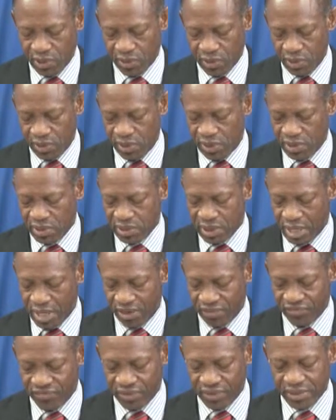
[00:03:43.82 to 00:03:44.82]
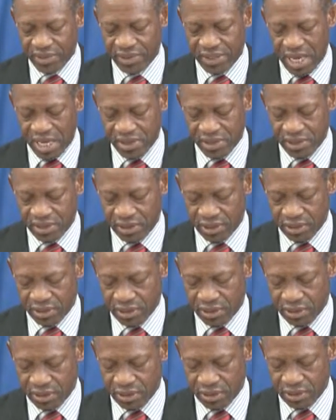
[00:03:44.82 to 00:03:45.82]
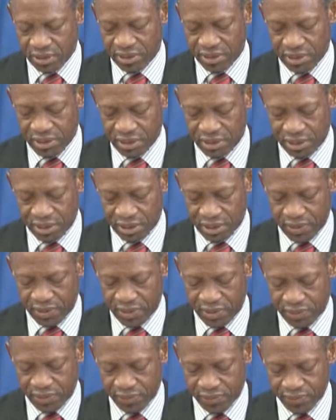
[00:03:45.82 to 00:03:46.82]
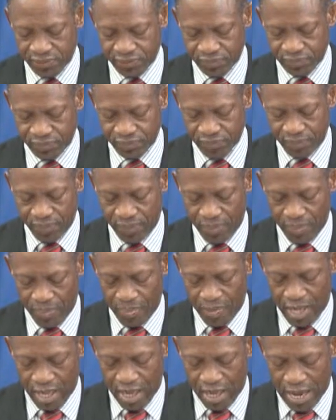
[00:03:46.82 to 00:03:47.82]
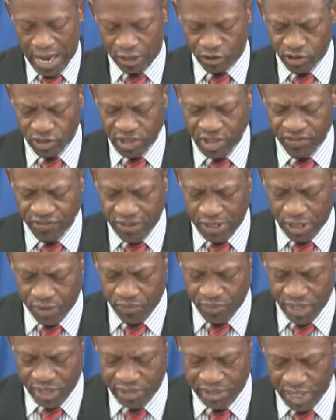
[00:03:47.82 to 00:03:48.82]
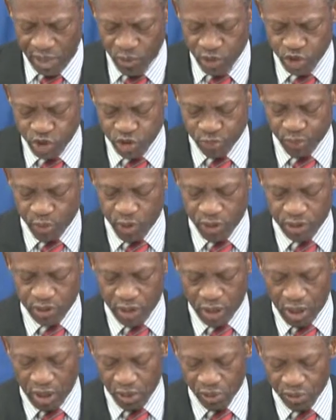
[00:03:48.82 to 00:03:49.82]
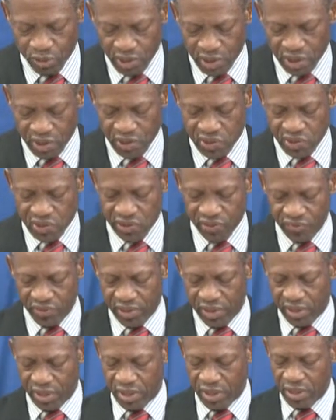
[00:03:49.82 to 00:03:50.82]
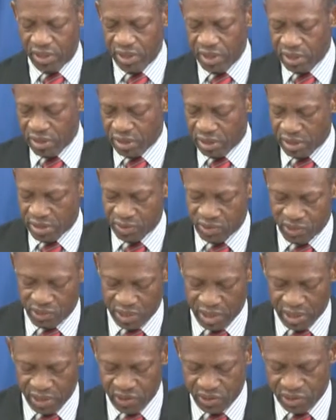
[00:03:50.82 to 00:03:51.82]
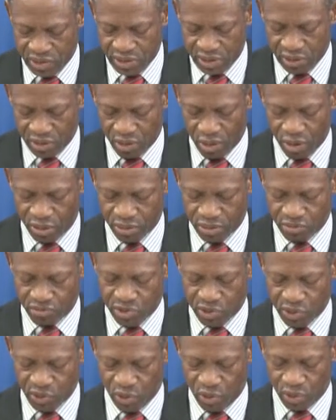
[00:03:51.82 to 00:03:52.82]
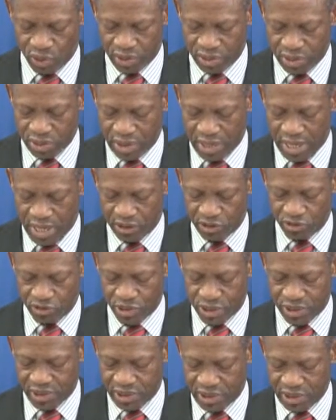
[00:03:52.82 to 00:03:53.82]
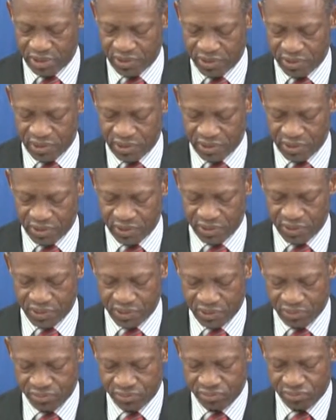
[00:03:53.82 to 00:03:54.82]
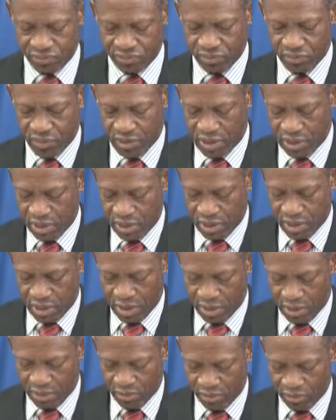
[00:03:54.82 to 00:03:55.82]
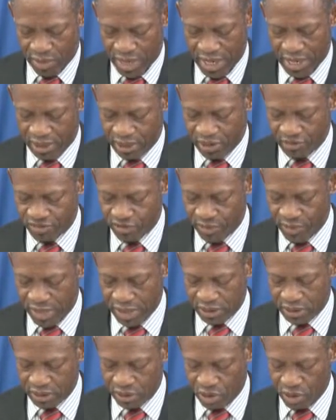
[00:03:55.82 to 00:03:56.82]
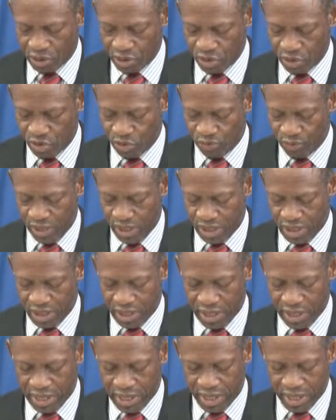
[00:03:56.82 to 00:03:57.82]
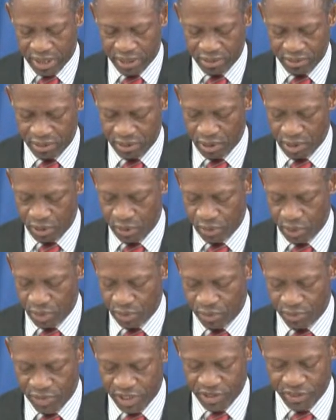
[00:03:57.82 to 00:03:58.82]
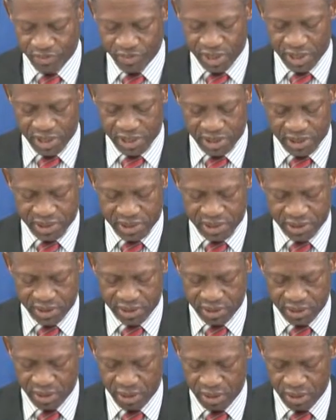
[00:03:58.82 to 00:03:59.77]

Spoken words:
These are fantastic statistics. Another development I wish to point out is the Hildon's Estate Condo Resort and Residences. My government long ago made clear our commitment